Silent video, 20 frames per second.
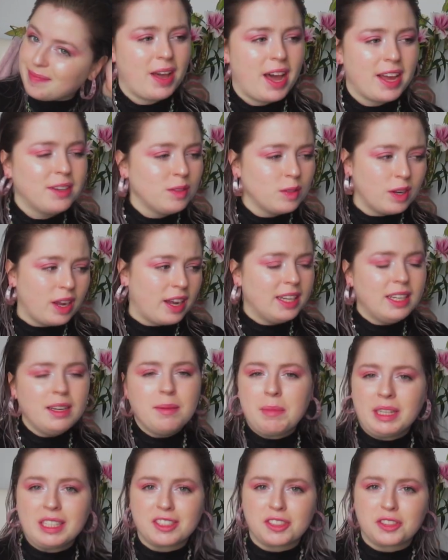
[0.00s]
I don't I
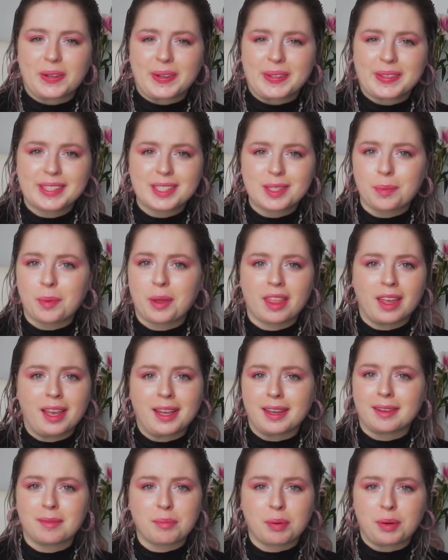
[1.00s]
didn't mean to start this with
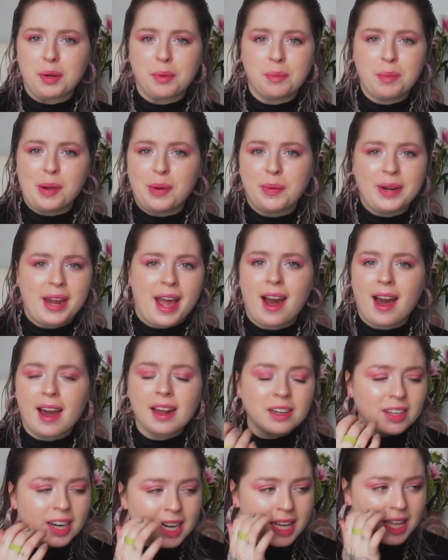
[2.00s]
like a promo an
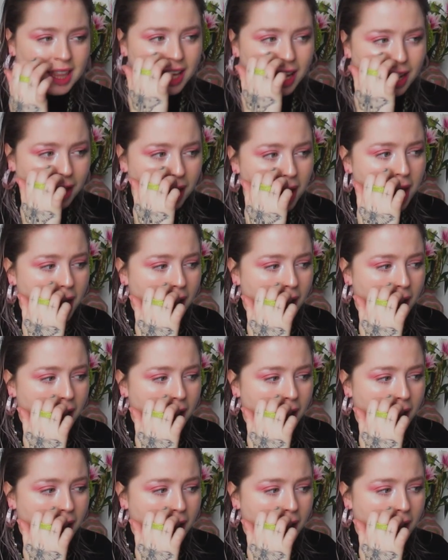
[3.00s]
ad or anything.